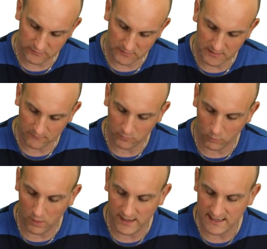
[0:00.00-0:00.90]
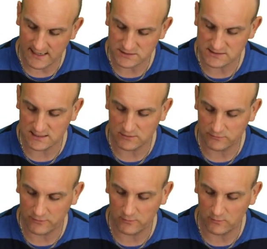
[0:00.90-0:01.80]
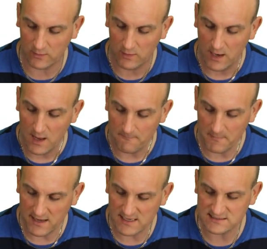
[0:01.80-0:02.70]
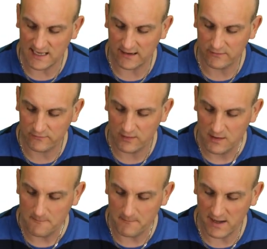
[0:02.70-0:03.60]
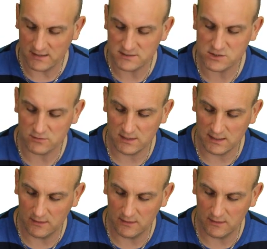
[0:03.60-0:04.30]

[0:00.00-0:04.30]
So that becomes y dashed is equal to, well, minus x dashed